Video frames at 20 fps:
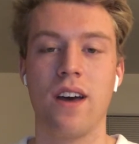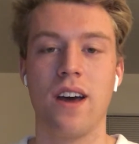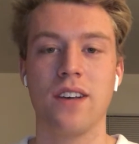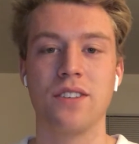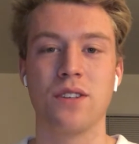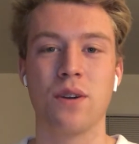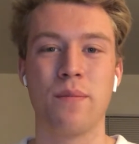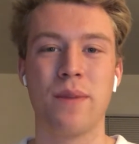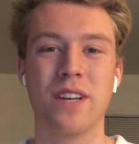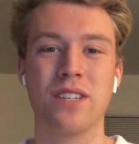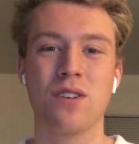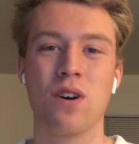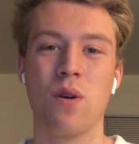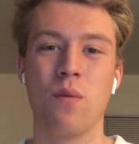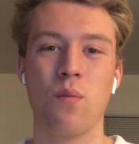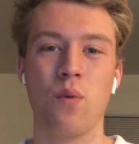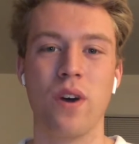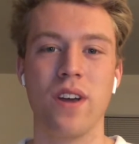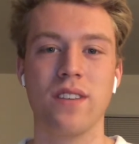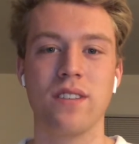as their best
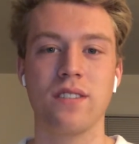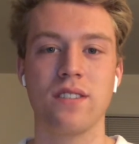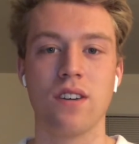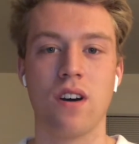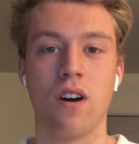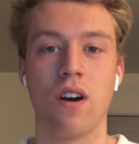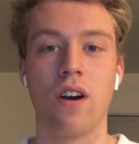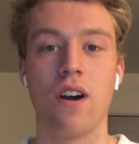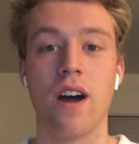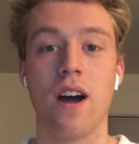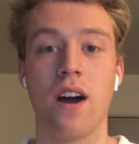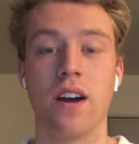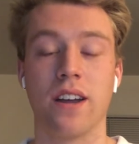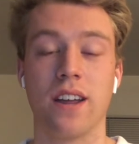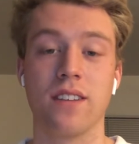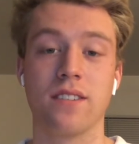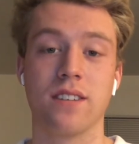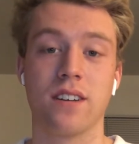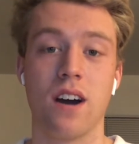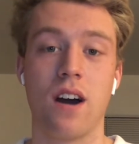home wins are
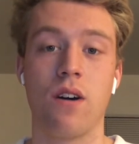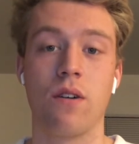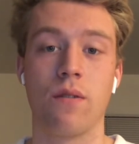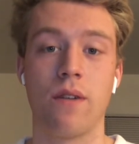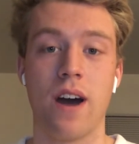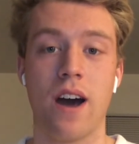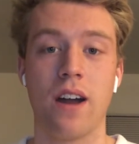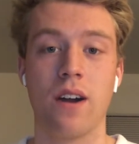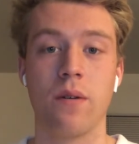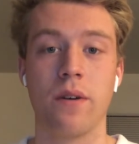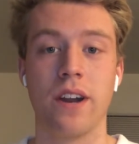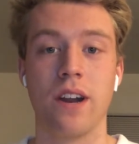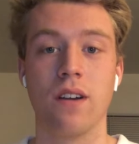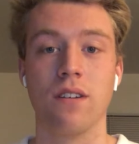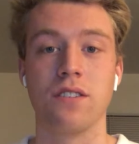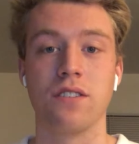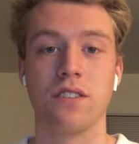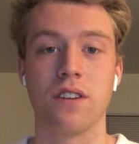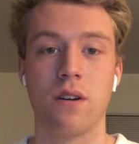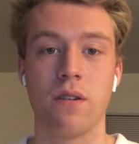against Colorado and
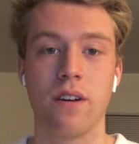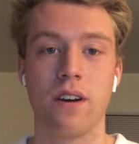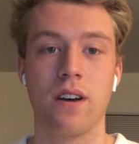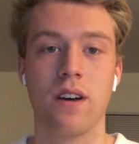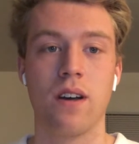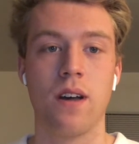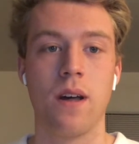Arizona.